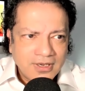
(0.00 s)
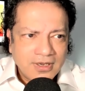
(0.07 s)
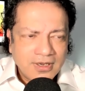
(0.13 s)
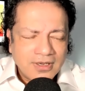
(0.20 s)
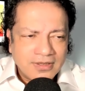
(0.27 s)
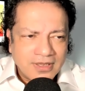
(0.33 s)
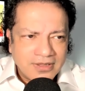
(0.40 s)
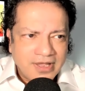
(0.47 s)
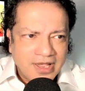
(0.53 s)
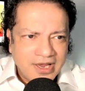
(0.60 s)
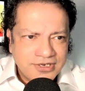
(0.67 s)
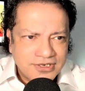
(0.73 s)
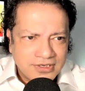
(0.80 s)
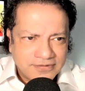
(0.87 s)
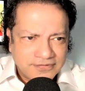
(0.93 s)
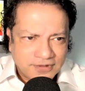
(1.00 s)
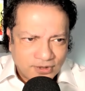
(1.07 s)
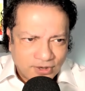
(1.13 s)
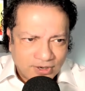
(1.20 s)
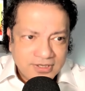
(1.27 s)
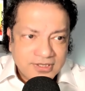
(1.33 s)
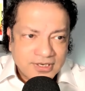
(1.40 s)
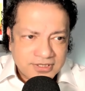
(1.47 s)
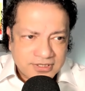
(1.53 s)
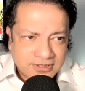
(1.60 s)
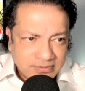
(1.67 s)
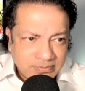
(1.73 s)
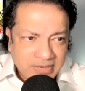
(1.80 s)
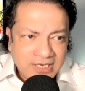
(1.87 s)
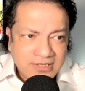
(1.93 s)
Then the angel of the Lord touched
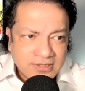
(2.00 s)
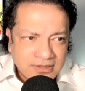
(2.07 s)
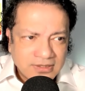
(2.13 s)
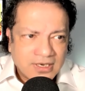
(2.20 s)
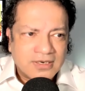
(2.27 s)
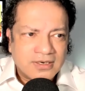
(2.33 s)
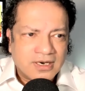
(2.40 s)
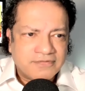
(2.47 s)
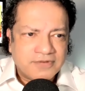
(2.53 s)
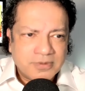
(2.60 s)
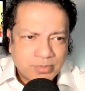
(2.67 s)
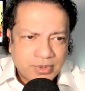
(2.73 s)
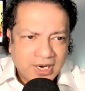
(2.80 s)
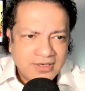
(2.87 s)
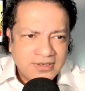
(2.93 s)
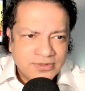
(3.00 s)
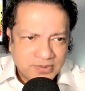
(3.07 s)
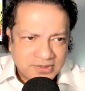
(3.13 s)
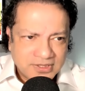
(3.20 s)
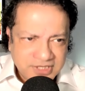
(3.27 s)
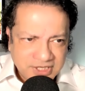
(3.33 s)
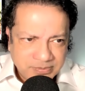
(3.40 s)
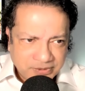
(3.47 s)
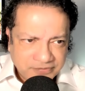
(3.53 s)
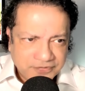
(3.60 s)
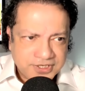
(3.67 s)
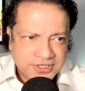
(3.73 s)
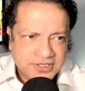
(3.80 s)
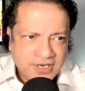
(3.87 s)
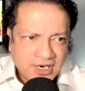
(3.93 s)
the meat and the unleavened bread with the tip of
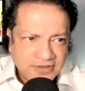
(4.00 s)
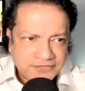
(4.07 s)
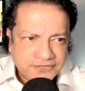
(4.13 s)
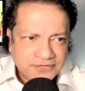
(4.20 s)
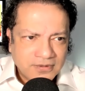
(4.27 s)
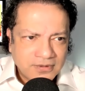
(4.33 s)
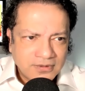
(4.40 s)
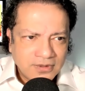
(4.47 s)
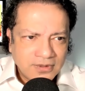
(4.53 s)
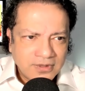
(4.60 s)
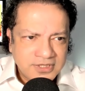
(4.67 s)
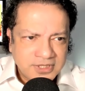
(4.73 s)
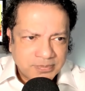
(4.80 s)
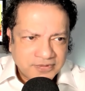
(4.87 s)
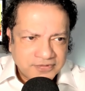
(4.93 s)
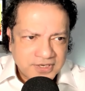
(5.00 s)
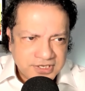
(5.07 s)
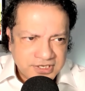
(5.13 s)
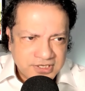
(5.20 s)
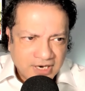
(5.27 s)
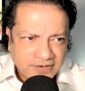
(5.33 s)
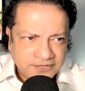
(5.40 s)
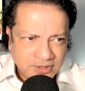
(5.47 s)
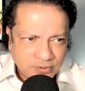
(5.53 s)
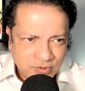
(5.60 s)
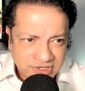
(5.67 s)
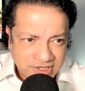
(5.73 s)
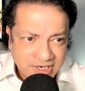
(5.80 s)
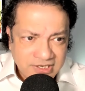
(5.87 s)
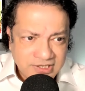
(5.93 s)
his staff, tip of the staff that
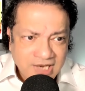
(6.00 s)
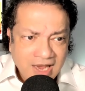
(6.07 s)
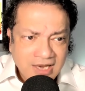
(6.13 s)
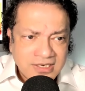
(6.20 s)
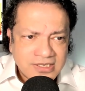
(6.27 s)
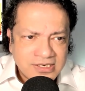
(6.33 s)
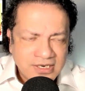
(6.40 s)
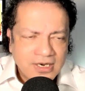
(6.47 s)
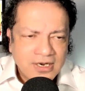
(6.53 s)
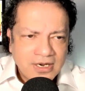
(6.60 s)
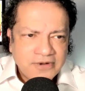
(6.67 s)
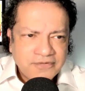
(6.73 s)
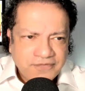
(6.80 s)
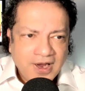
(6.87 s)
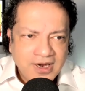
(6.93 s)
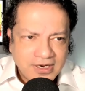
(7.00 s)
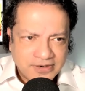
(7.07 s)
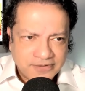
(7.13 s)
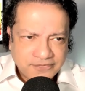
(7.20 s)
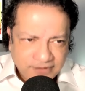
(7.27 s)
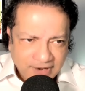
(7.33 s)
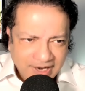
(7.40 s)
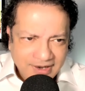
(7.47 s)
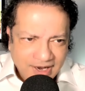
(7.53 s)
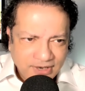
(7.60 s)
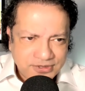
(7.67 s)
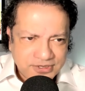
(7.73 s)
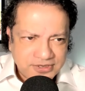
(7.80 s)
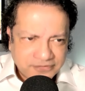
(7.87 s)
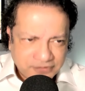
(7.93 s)
was in his hand. Fire fled
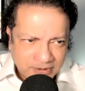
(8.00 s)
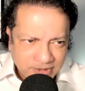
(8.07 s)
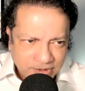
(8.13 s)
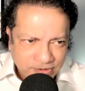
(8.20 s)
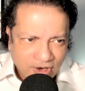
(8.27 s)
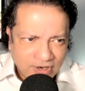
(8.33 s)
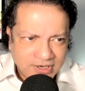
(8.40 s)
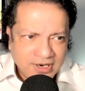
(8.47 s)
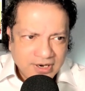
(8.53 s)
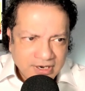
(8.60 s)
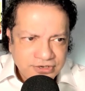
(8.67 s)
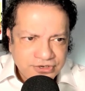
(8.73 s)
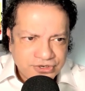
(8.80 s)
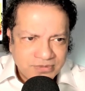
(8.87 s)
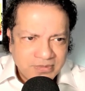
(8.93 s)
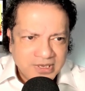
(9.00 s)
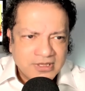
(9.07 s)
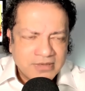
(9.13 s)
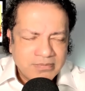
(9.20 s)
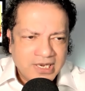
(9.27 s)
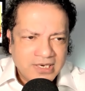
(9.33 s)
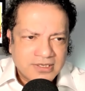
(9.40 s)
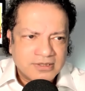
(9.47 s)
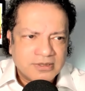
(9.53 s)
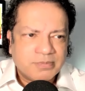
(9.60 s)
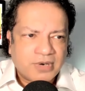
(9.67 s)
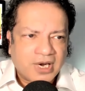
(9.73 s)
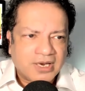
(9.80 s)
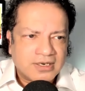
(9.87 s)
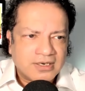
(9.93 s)
out from the rock, consuming the meat and the
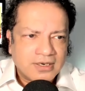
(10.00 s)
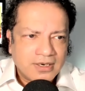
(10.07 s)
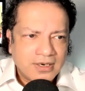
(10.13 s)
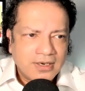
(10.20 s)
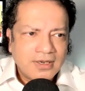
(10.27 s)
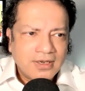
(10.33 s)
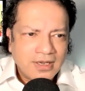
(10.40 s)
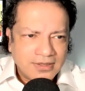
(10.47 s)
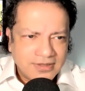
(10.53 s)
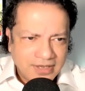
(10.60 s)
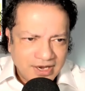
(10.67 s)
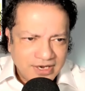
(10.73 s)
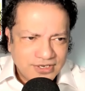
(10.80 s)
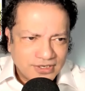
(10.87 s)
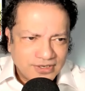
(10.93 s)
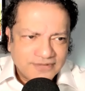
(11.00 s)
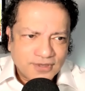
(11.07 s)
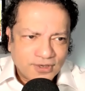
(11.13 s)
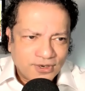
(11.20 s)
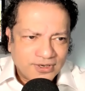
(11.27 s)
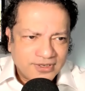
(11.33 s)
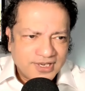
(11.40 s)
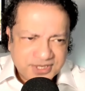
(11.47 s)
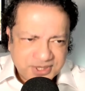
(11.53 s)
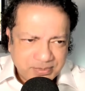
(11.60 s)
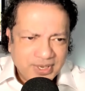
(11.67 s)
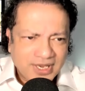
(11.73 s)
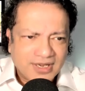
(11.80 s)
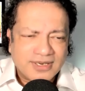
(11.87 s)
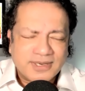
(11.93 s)
bread, and the angel of the Lord
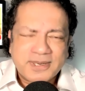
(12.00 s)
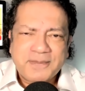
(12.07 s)
disappeared.